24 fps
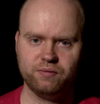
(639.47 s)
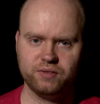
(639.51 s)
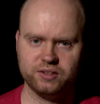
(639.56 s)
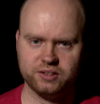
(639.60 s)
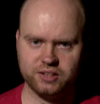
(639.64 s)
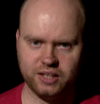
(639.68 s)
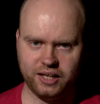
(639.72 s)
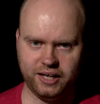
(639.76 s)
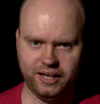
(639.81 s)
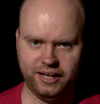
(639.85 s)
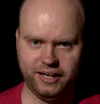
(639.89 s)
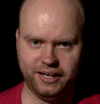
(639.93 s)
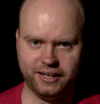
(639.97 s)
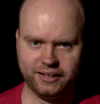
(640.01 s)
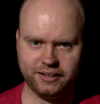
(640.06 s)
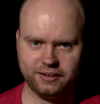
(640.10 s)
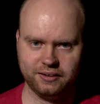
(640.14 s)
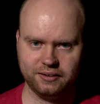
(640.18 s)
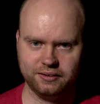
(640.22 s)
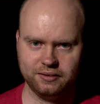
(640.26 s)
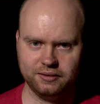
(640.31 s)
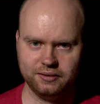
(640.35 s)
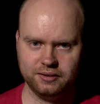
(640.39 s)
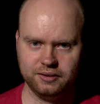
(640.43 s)

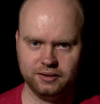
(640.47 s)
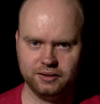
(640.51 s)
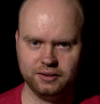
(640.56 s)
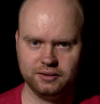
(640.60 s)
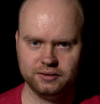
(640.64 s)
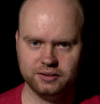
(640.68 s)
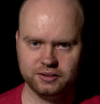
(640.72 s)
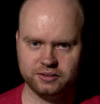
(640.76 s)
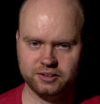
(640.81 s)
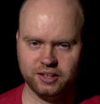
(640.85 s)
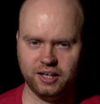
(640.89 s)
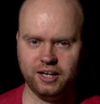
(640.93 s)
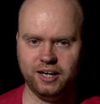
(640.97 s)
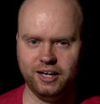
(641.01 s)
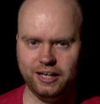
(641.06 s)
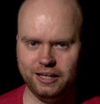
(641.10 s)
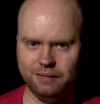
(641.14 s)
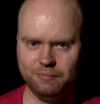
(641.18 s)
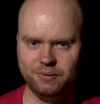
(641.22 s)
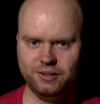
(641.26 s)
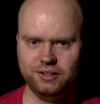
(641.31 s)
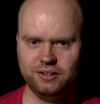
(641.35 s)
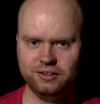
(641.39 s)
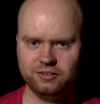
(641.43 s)
attack, the
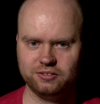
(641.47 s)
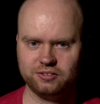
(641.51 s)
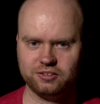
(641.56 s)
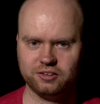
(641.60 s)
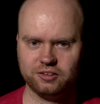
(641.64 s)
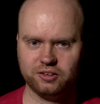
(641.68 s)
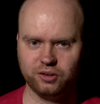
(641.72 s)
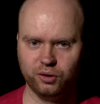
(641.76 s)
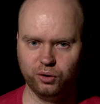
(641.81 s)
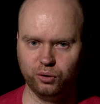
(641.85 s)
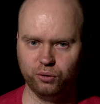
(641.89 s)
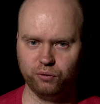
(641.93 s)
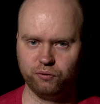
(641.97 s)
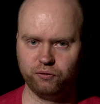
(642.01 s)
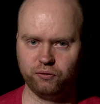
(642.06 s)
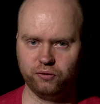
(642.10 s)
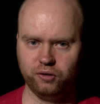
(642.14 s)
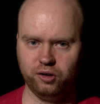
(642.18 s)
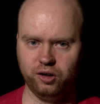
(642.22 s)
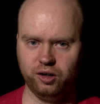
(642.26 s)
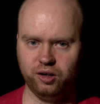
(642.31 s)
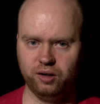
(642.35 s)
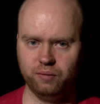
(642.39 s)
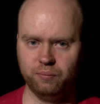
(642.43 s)
timings go
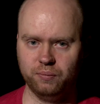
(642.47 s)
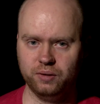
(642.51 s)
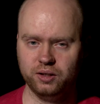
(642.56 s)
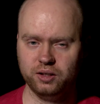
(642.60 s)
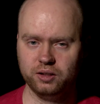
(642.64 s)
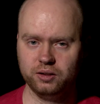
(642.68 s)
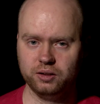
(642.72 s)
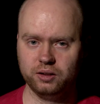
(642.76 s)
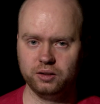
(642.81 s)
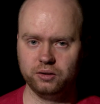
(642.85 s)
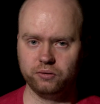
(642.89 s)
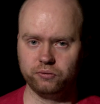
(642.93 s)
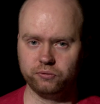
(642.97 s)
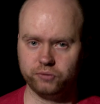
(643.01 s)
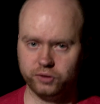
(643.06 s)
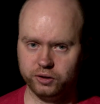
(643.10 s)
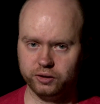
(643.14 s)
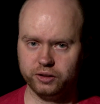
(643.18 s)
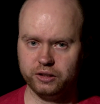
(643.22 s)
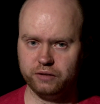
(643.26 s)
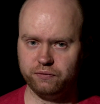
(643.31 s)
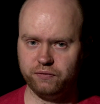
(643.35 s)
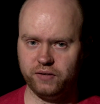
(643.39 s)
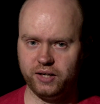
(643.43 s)
from
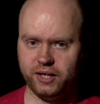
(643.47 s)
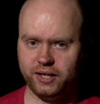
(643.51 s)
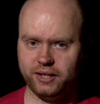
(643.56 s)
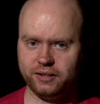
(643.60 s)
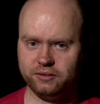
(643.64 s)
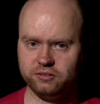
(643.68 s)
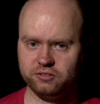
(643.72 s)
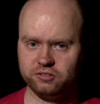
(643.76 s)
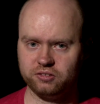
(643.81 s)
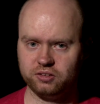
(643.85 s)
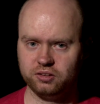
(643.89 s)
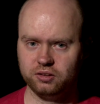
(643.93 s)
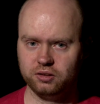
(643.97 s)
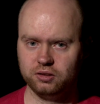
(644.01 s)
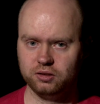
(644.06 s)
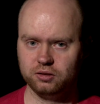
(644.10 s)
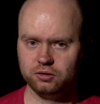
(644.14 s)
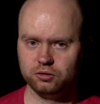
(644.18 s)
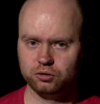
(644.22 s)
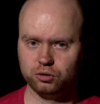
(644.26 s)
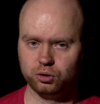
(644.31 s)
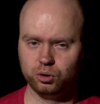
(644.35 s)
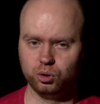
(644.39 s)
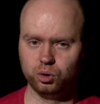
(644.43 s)
really fast
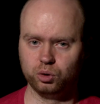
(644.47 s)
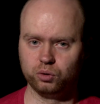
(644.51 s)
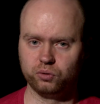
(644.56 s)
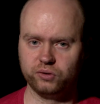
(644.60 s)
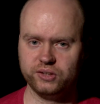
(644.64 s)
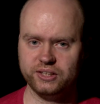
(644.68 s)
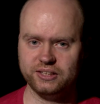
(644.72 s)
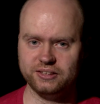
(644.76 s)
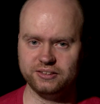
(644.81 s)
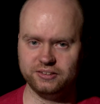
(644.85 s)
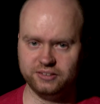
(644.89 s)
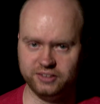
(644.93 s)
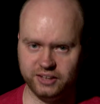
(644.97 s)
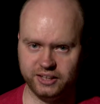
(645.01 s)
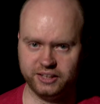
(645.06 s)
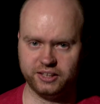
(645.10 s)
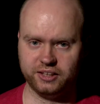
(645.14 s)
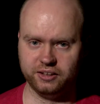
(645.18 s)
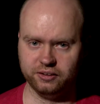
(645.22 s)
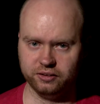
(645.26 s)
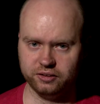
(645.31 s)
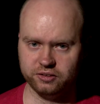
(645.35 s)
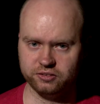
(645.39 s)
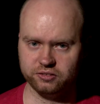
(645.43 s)
to
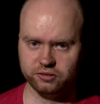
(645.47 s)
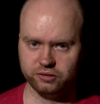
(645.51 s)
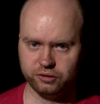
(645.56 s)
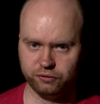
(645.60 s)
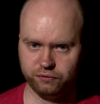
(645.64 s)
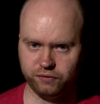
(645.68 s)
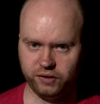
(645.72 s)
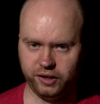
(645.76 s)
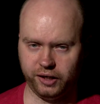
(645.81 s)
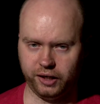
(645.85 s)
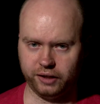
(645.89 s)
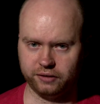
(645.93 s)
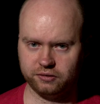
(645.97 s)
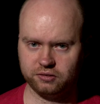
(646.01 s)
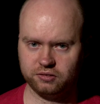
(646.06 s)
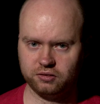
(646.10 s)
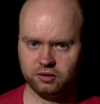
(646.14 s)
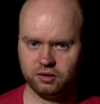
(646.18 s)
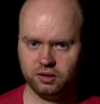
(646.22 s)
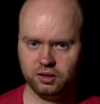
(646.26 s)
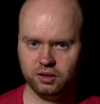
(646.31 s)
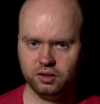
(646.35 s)
ridiculously fast.